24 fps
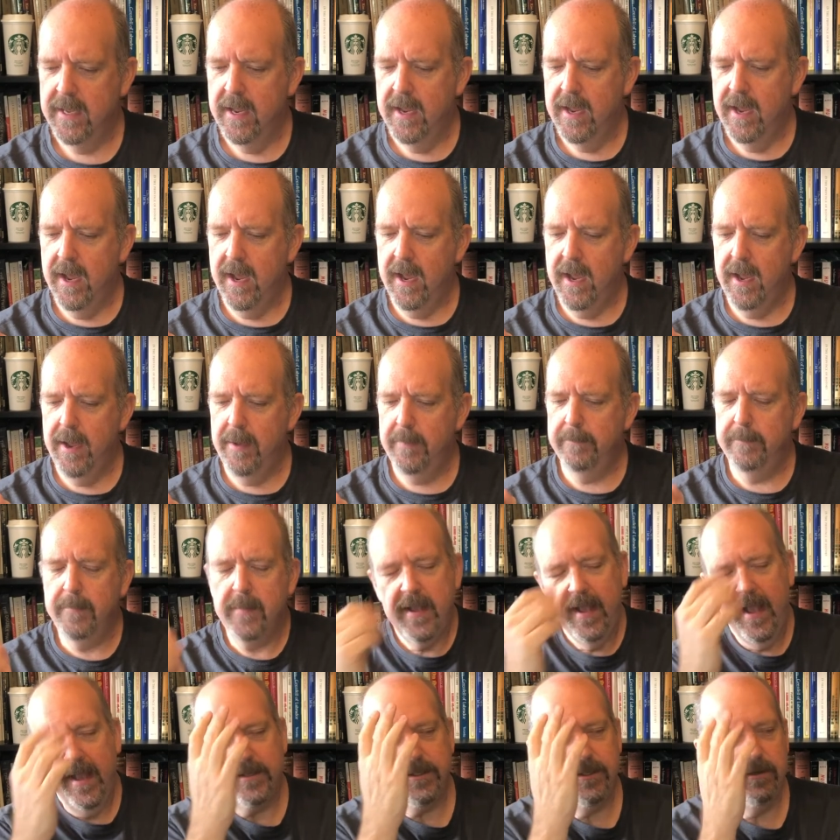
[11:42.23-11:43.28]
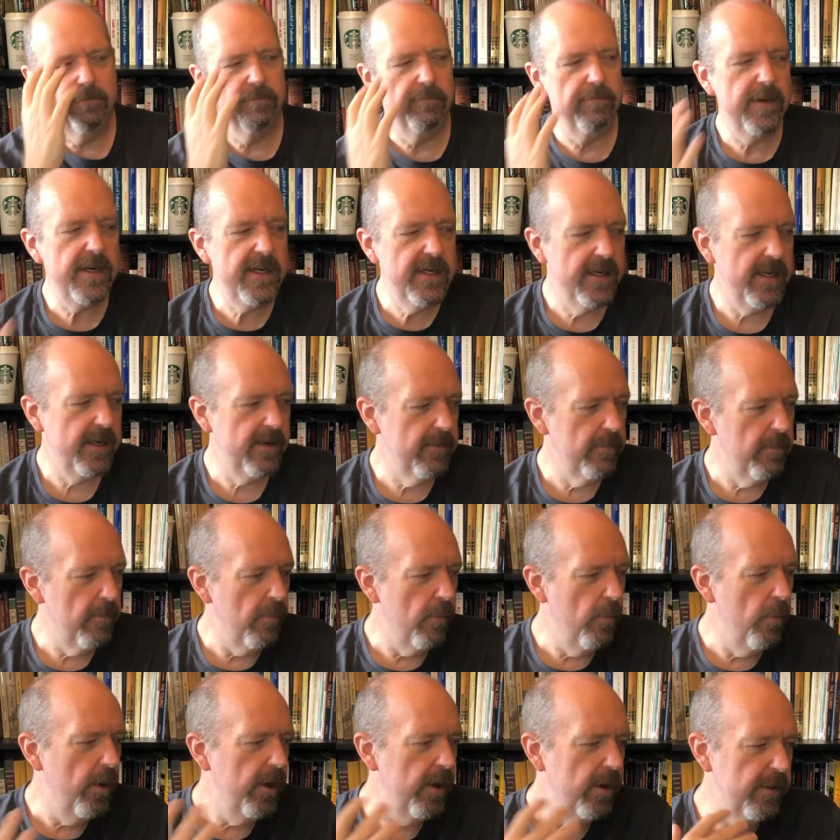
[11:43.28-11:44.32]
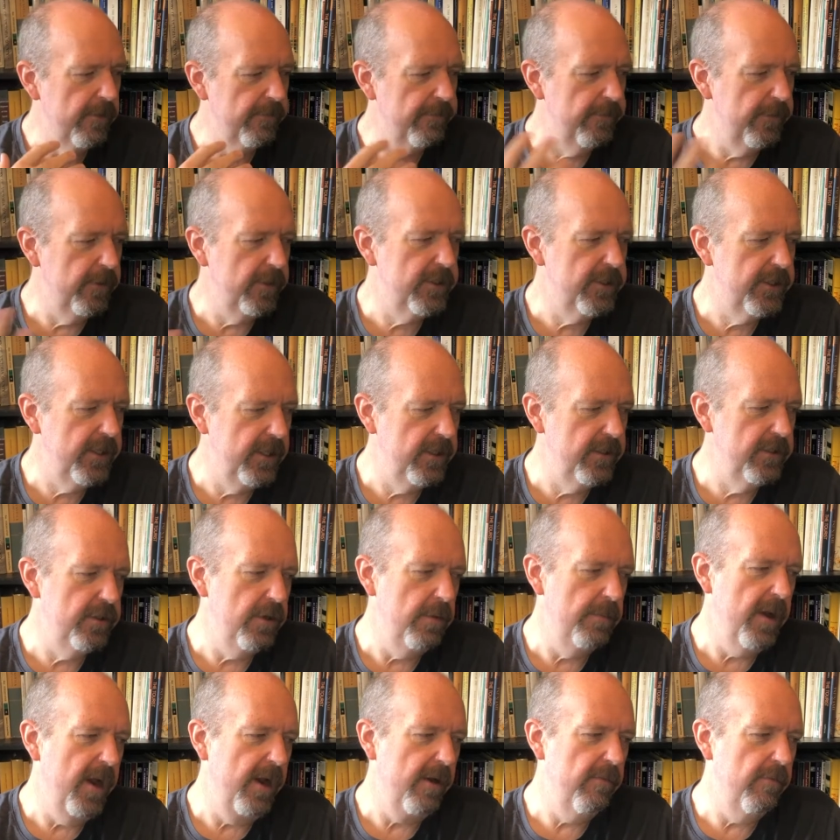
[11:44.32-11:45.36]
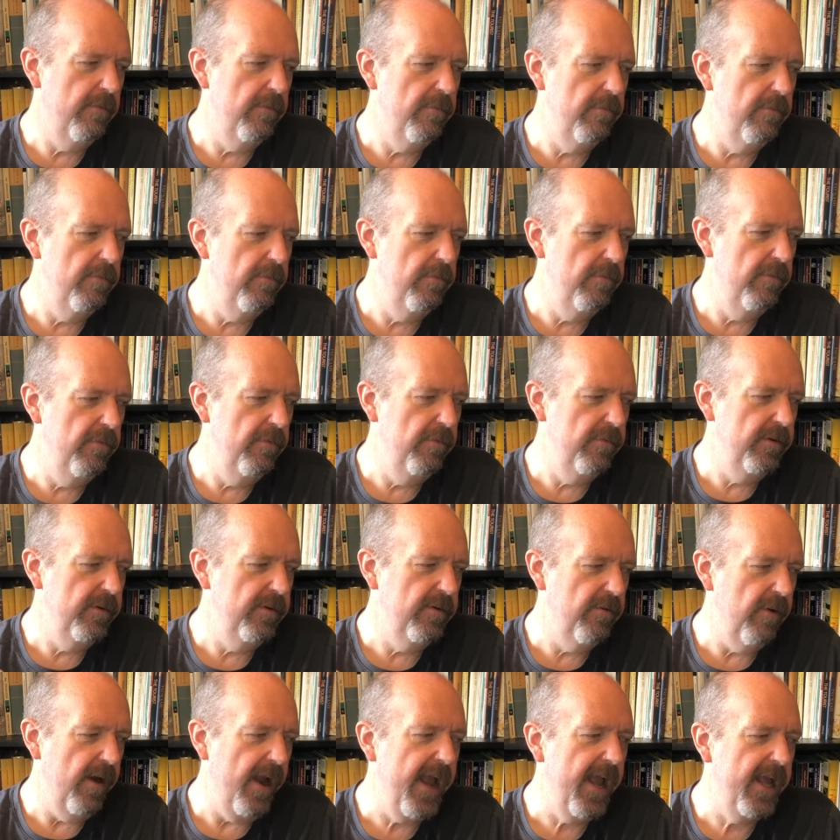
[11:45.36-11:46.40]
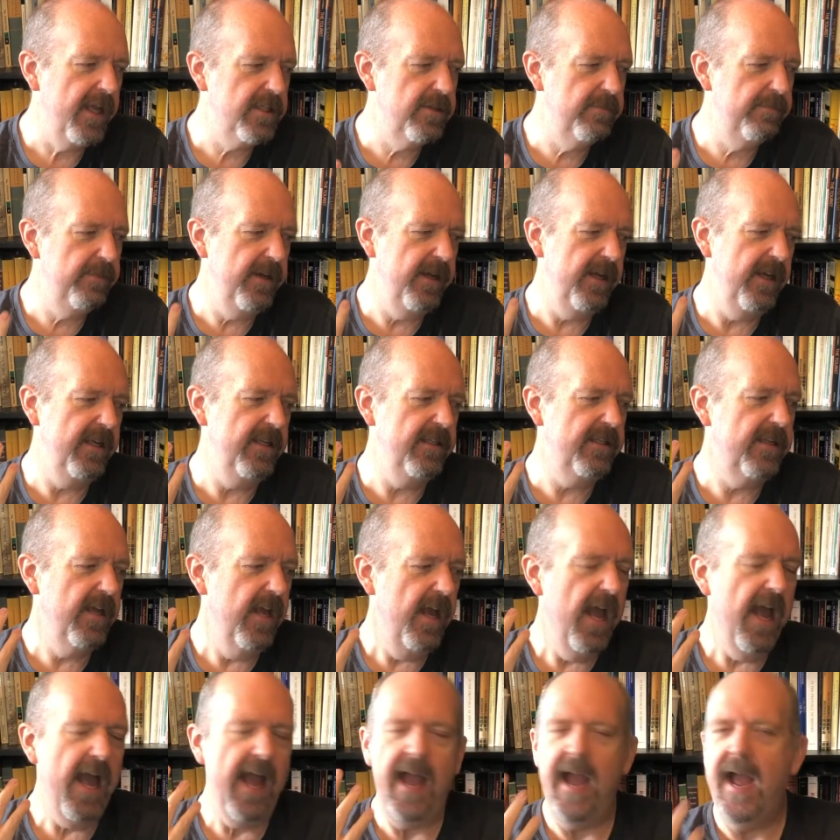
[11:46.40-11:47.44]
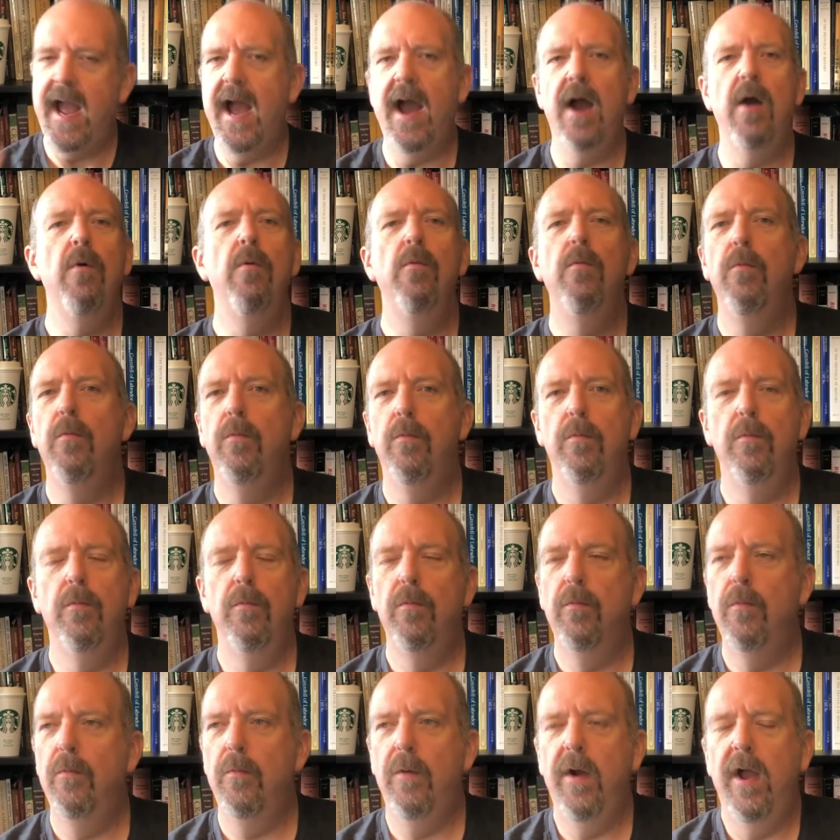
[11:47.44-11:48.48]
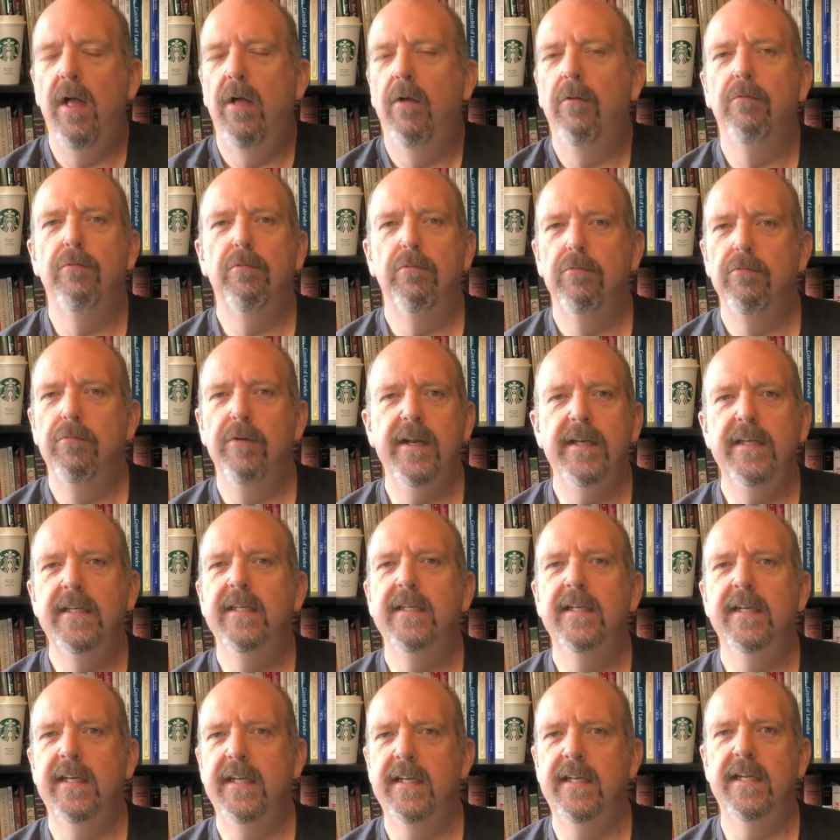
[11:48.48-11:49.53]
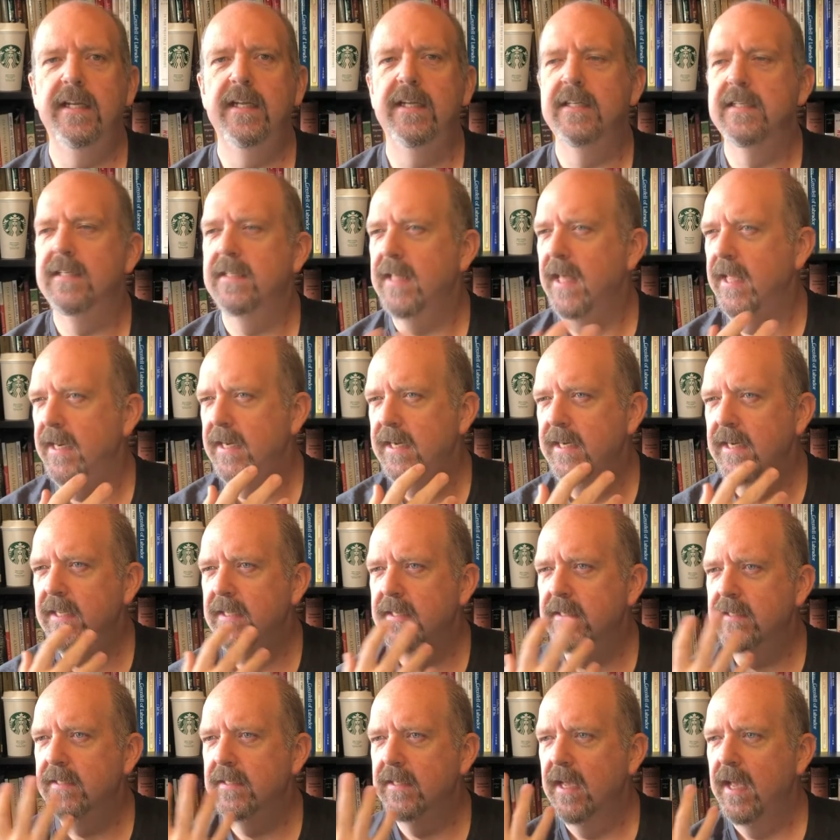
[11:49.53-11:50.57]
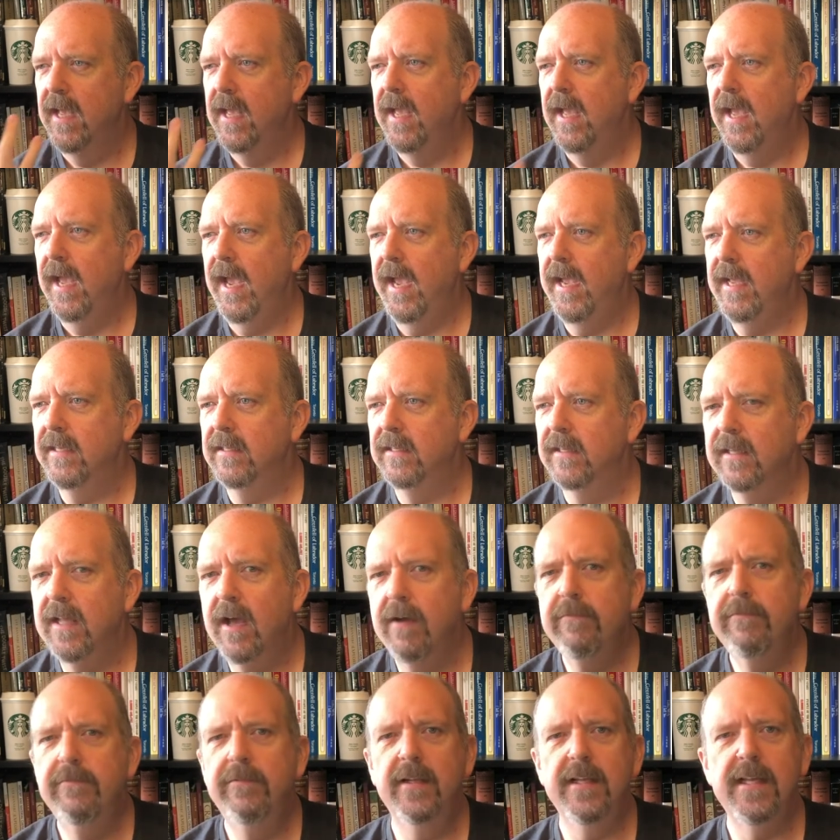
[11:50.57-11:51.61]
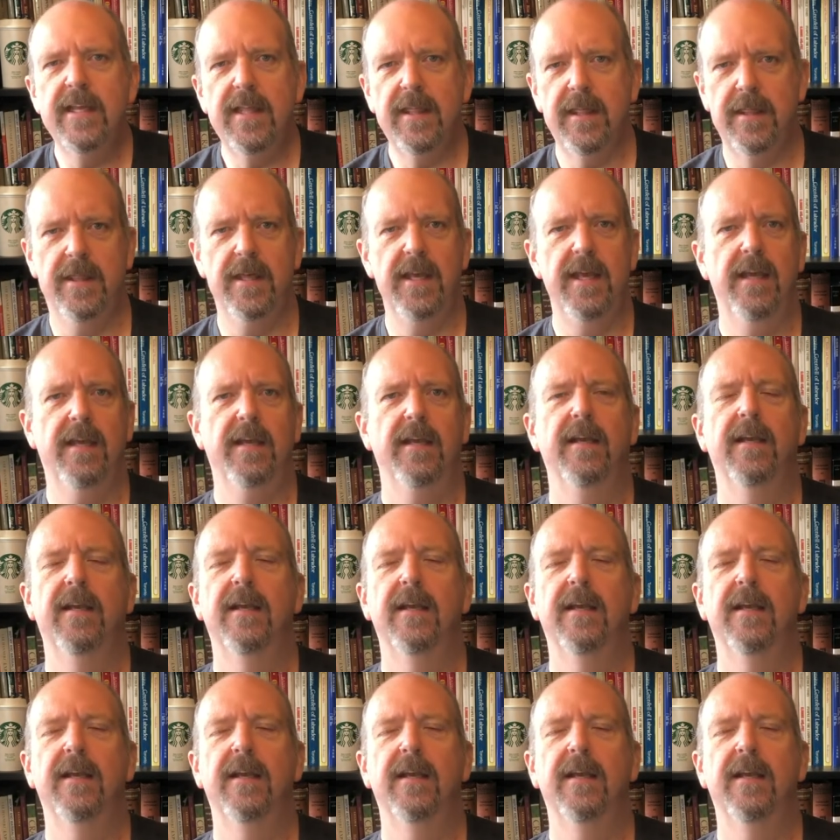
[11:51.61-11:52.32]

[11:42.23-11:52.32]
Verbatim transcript: Um, as you read it, one of the first things you might grasp is how well written it is. That it is a lovely thing